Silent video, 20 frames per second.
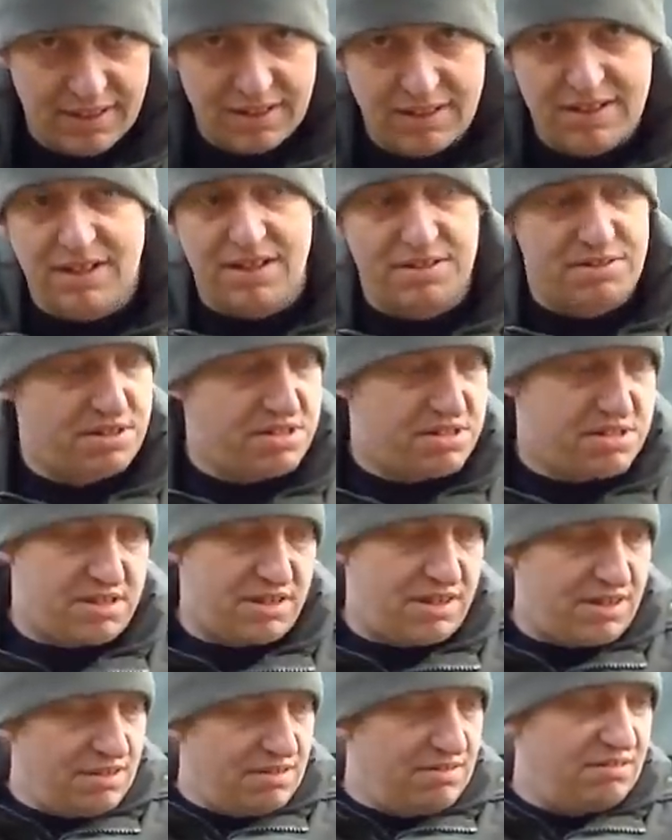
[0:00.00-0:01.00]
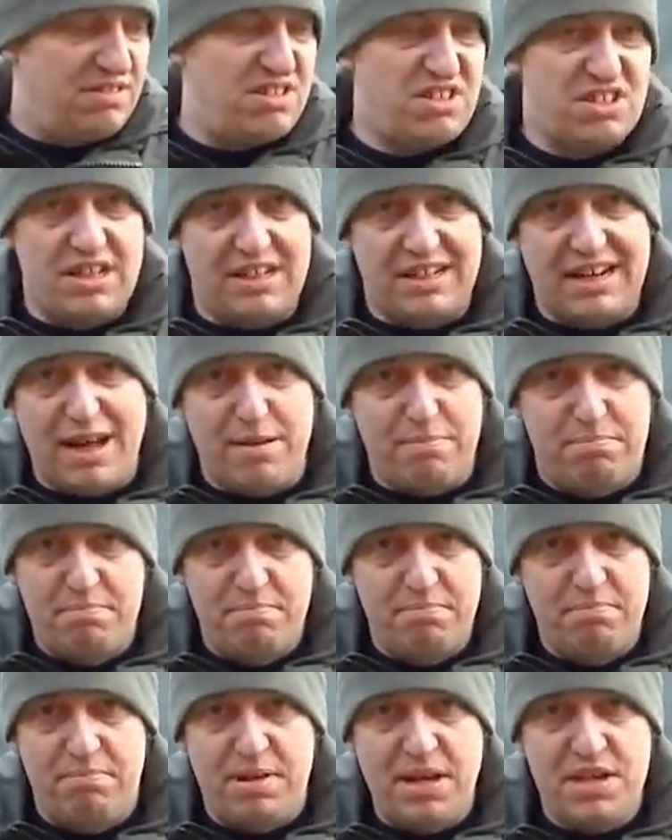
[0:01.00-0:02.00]
I can't just let that
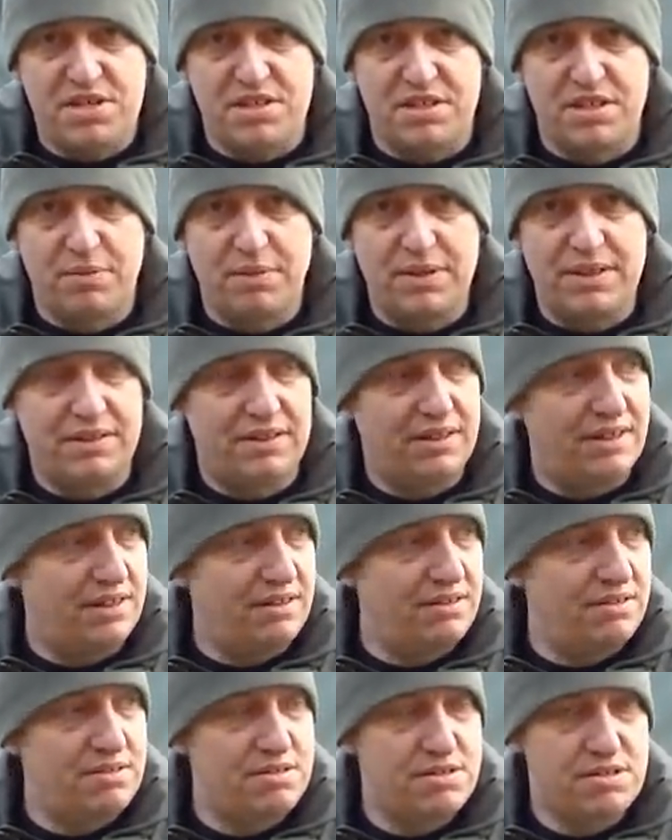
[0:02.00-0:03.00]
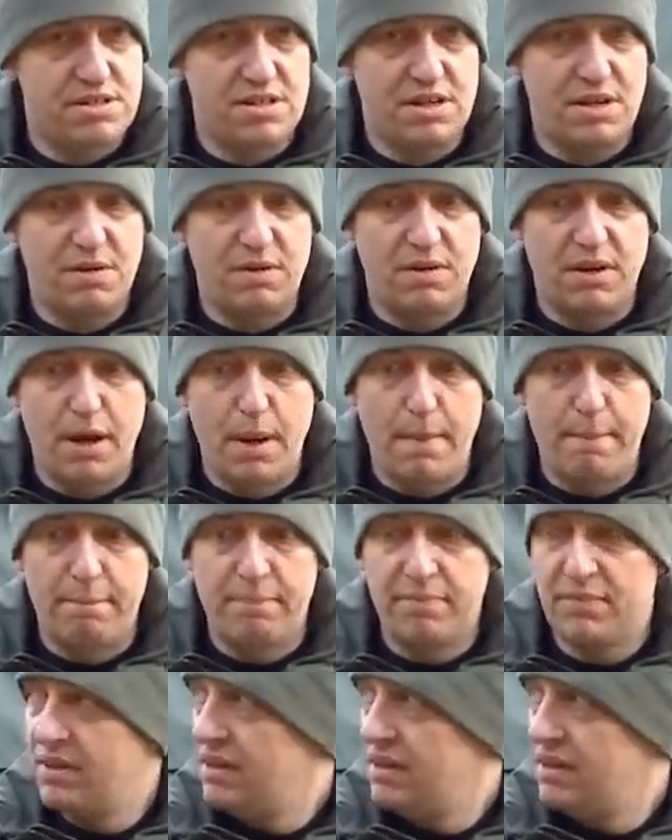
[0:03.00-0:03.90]
piss in the wind, you know. So,